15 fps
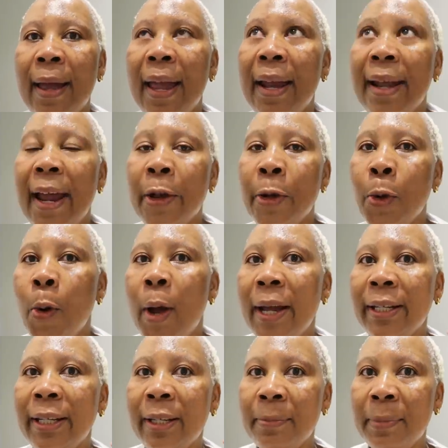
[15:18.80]
And I know
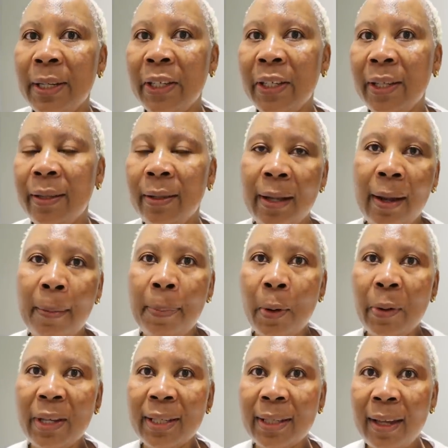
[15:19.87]
I did mention
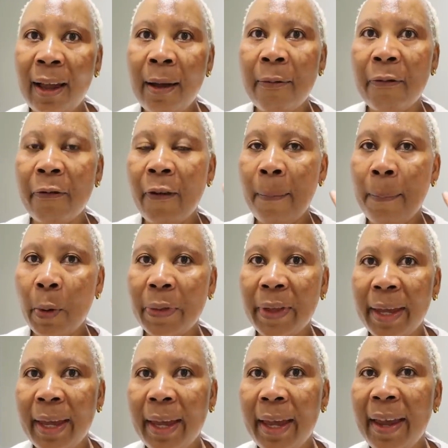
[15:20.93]
about the stuff, about the
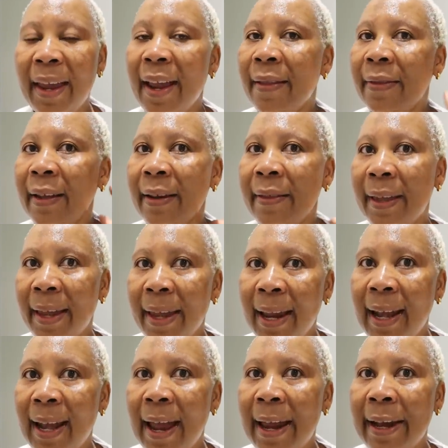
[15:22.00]
hair and then the
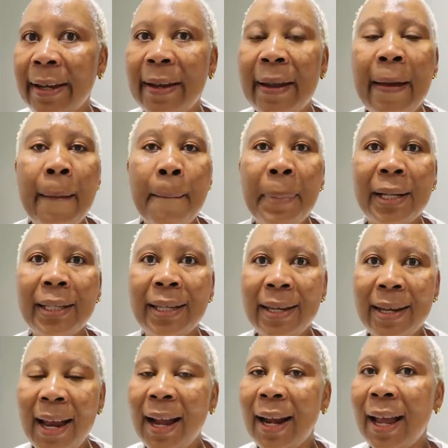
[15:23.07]
hairline. But
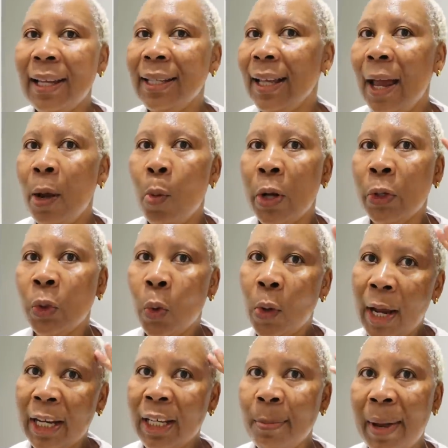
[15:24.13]
now, guys, I want to
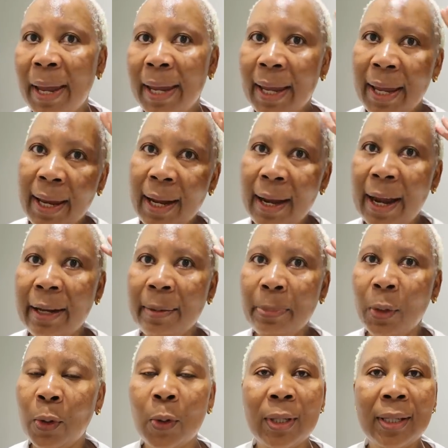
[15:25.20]
cut my hairline
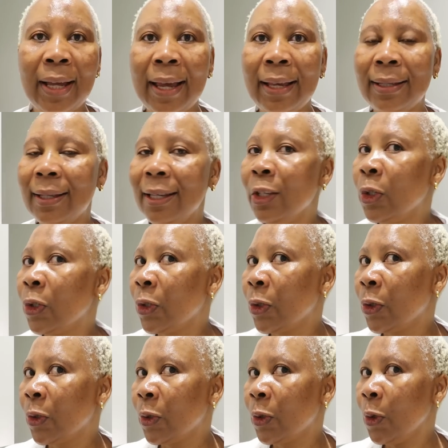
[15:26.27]
because, guys,
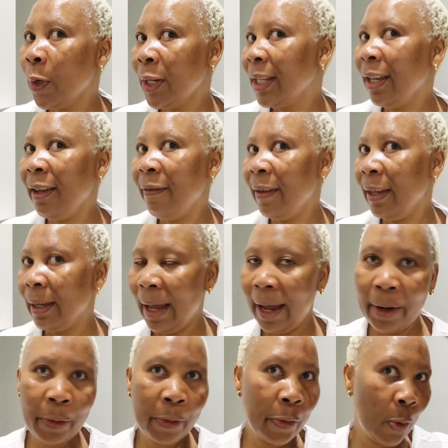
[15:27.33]
it's not giving.
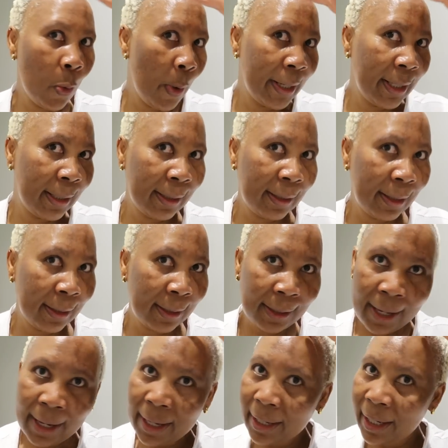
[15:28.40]
I don't know what is this.
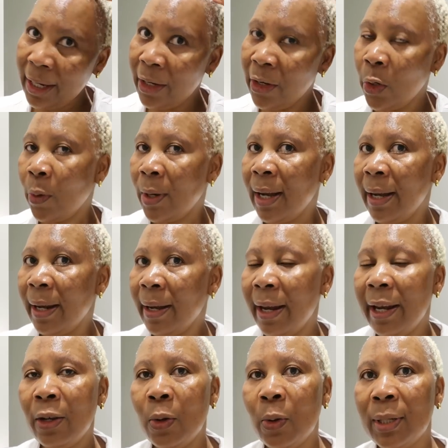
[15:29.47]

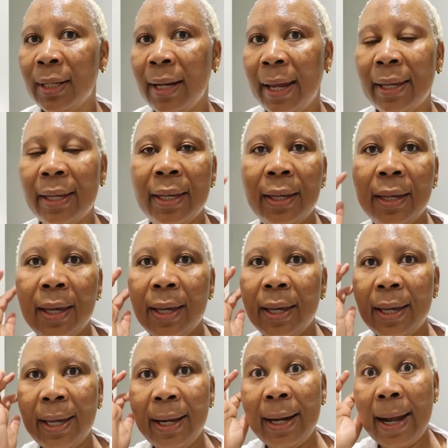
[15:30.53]
It looks like
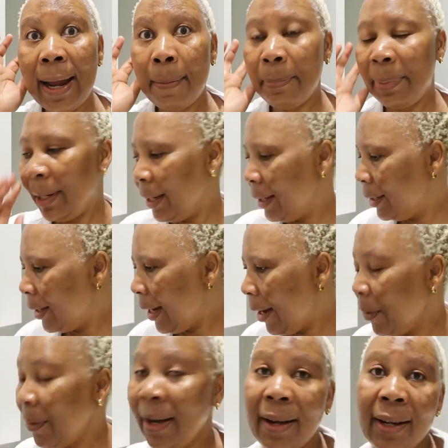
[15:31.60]
ngilambilenje.
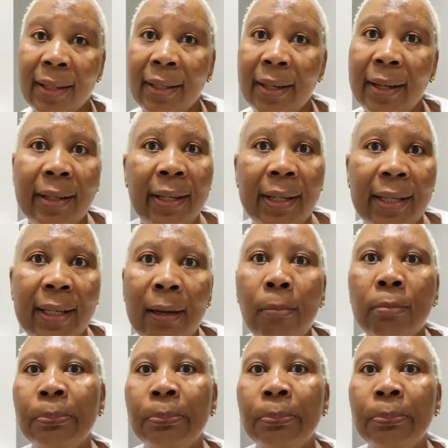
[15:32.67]
I don't understand it.